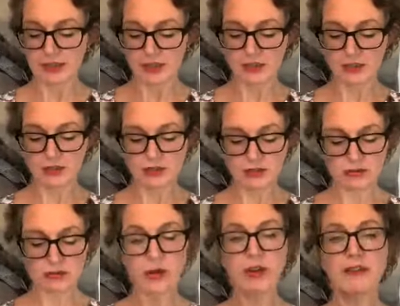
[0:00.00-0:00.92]
It
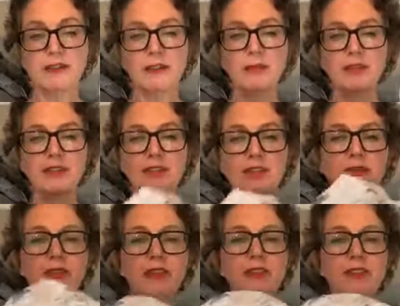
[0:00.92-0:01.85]
looks quite similar to the
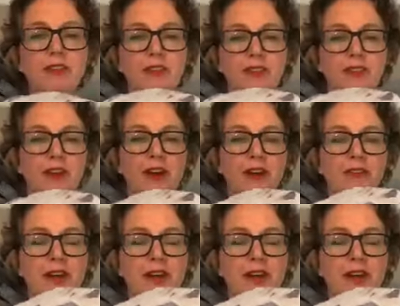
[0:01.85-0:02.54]
front of the scarf,